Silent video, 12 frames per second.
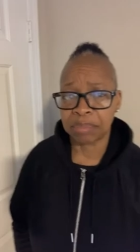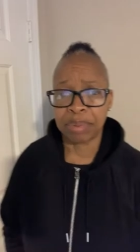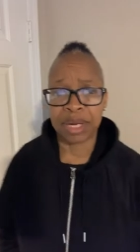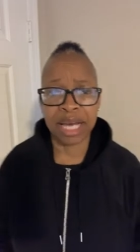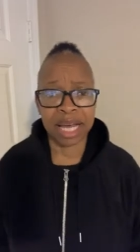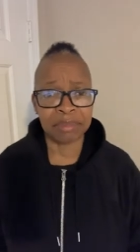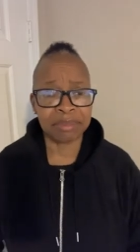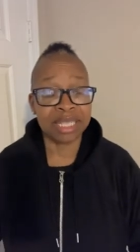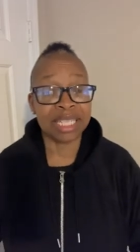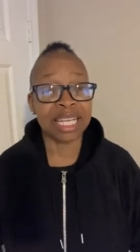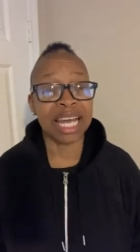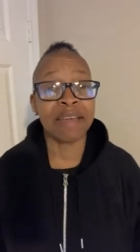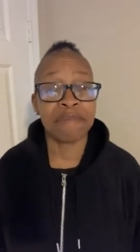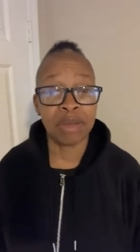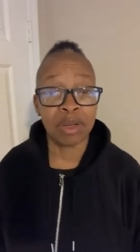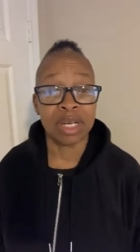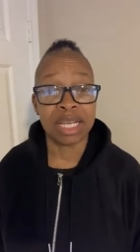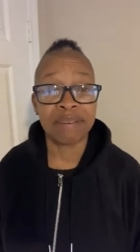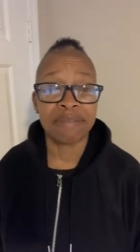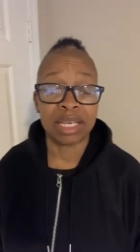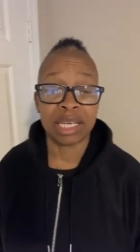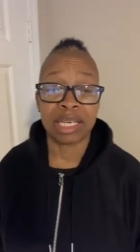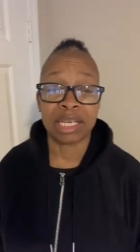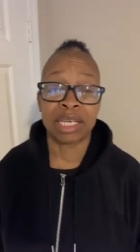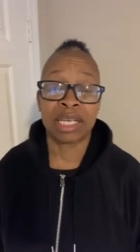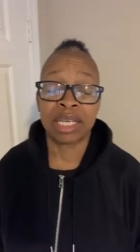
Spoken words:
Perhaps the life you're living